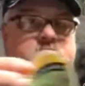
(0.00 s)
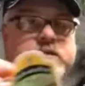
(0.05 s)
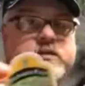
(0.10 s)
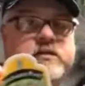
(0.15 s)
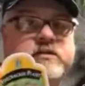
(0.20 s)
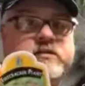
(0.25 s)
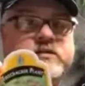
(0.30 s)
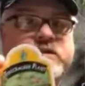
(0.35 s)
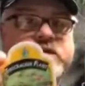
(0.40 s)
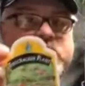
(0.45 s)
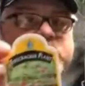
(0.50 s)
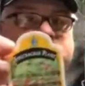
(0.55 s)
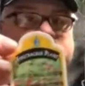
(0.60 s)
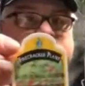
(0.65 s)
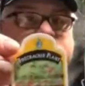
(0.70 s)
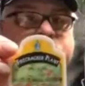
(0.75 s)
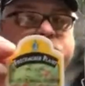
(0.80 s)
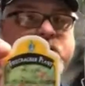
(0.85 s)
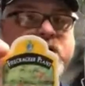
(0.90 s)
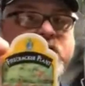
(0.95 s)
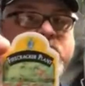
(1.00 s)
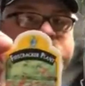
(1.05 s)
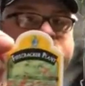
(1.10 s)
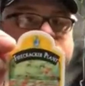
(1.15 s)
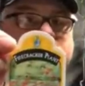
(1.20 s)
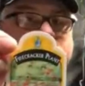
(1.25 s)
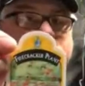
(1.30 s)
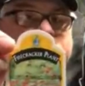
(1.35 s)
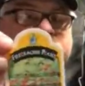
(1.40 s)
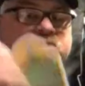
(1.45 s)
This is a pond
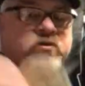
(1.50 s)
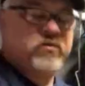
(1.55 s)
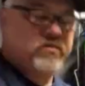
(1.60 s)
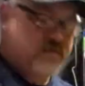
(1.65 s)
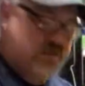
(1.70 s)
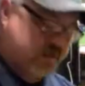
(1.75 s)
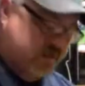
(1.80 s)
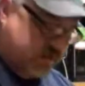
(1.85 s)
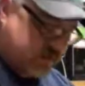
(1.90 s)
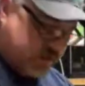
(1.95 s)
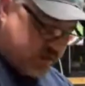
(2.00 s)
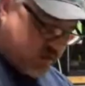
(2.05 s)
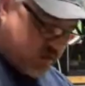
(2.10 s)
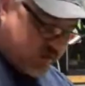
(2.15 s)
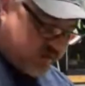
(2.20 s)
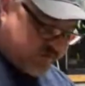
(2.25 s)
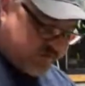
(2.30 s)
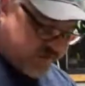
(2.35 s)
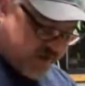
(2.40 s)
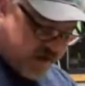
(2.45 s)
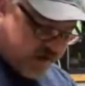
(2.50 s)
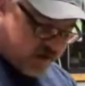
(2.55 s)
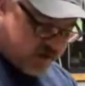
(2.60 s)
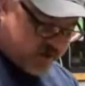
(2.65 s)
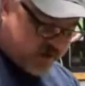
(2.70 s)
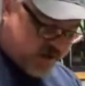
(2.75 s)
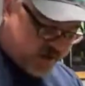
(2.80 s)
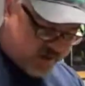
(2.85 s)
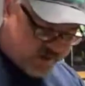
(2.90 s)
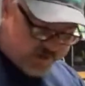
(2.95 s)
marginal. This is called
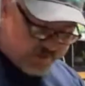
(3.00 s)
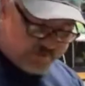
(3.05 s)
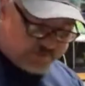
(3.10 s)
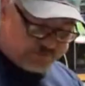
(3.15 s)
firecracker.